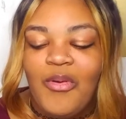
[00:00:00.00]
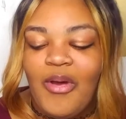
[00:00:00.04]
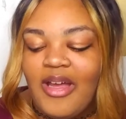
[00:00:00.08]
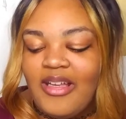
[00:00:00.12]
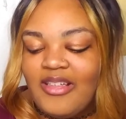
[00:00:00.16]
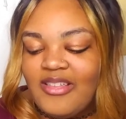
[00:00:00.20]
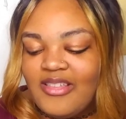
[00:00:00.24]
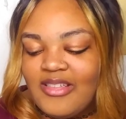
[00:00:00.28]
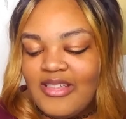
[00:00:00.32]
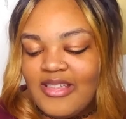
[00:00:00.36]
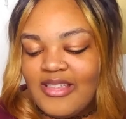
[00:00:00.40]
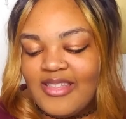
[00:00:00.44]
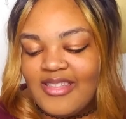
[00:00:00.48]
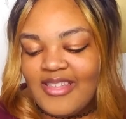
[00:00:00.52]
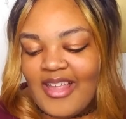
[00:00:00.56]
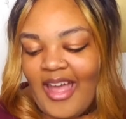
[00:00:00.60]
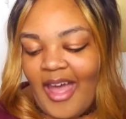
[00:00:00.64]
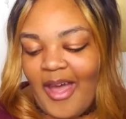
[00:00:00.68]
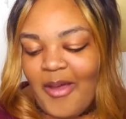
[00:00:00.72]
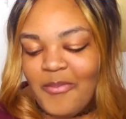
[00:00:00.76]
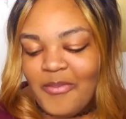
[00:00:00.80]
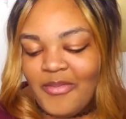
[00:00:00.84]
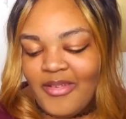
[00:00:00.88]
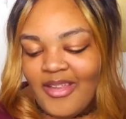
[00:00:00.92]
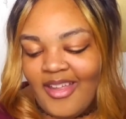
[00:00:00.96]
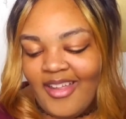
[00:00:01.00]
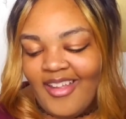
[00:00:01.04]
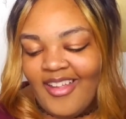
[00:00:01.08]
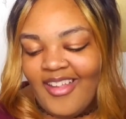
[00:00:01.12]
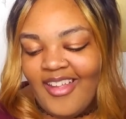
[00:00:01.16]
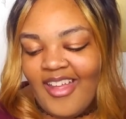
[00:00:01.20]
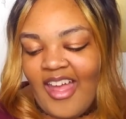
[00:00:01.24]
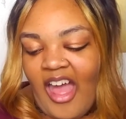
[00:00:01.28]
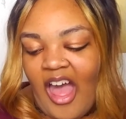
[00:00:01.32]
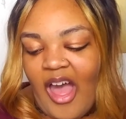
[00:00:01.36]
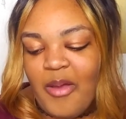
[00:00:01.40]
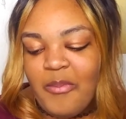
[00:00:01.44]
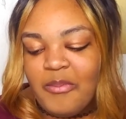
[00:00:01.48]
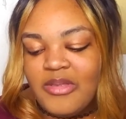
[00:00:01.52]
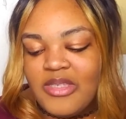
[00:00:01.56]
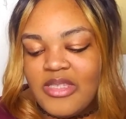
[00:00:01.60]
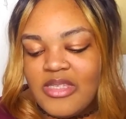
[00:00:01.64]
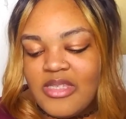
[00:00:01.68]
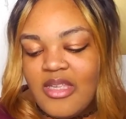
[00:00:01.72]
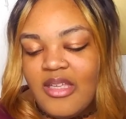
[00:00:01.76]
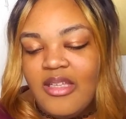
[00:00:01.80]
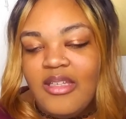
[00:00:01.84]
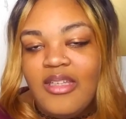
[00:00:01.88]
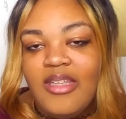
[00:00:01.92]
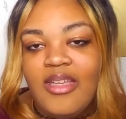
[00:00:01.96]
I just, I'm, I'm
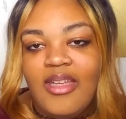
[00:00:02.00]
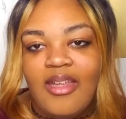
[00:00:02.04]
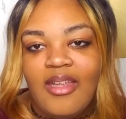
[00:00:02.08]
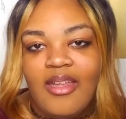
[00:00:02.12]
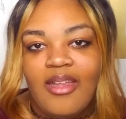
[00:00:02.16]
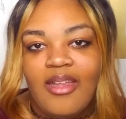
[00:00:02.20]
silly.